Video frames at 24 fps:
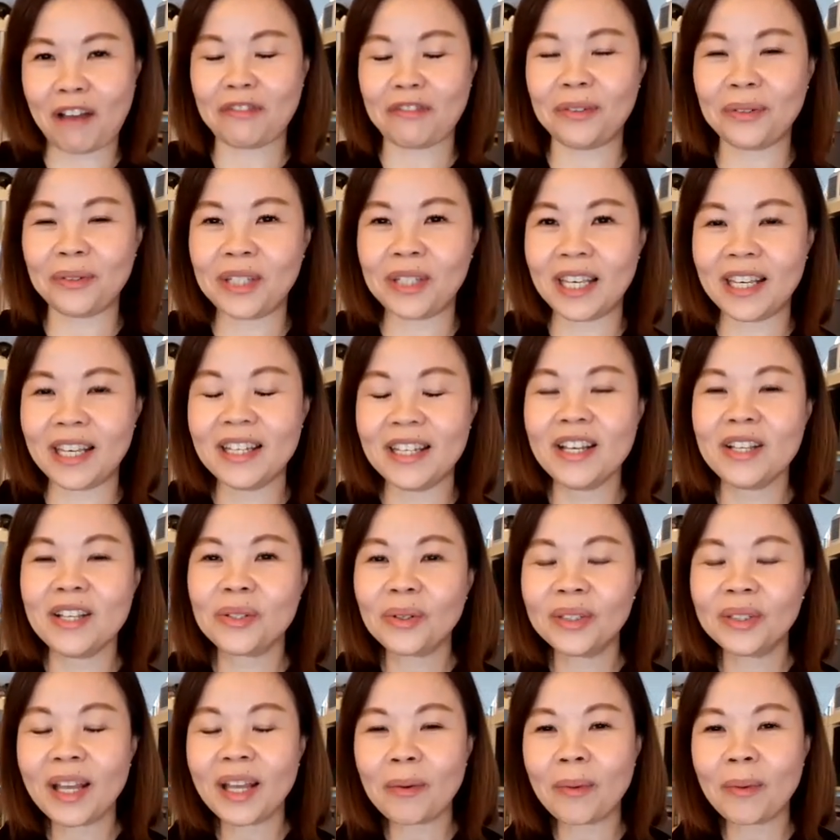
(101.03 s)
Okay, so
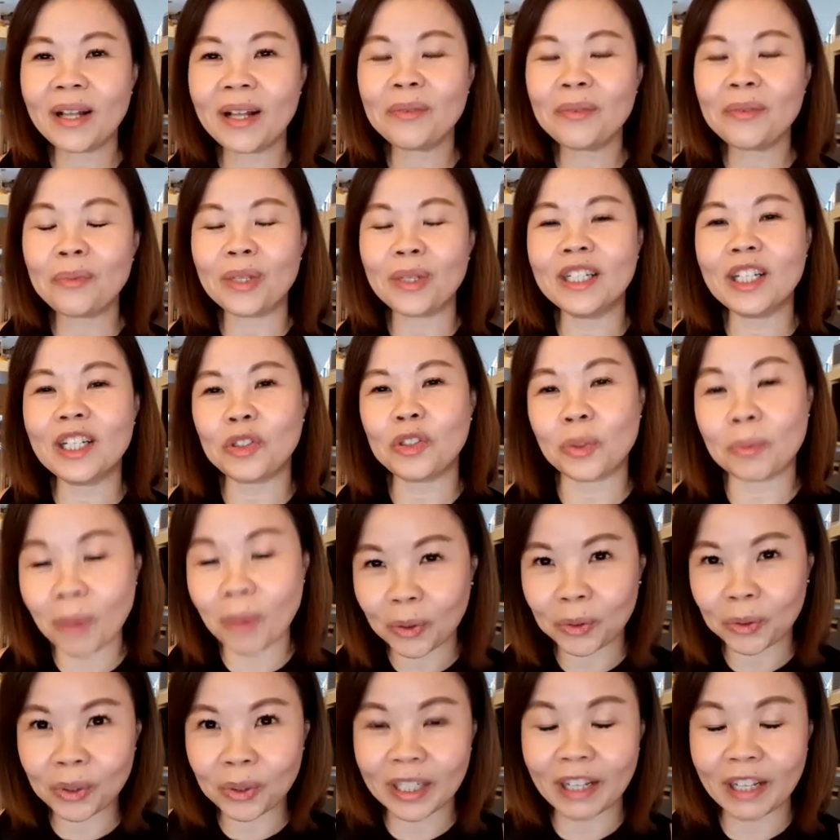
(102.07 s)
that one we need to
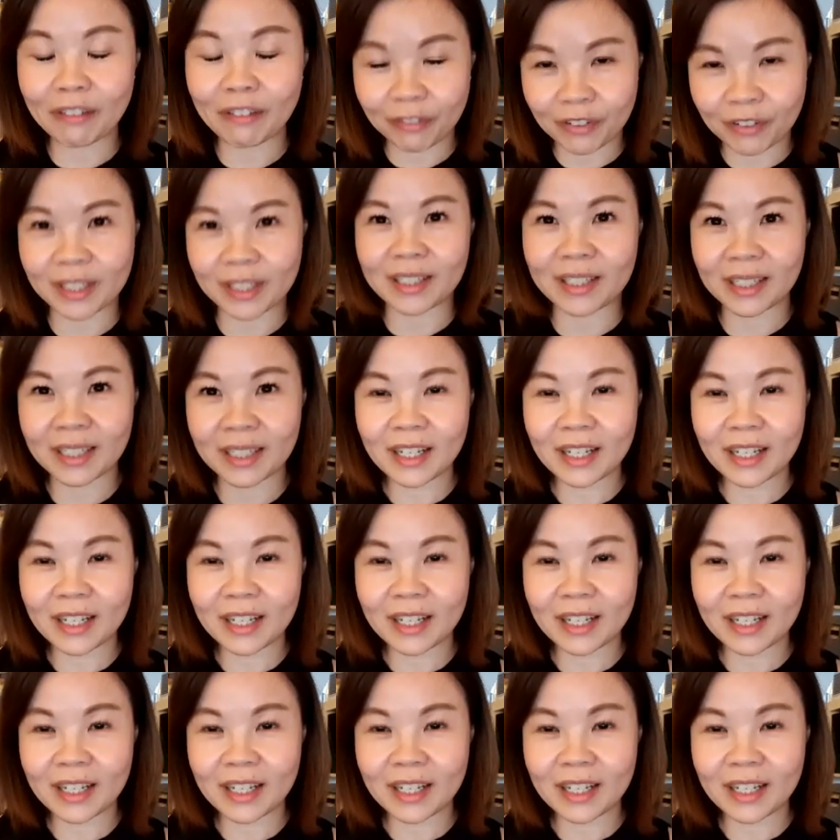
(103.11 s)
modulate first.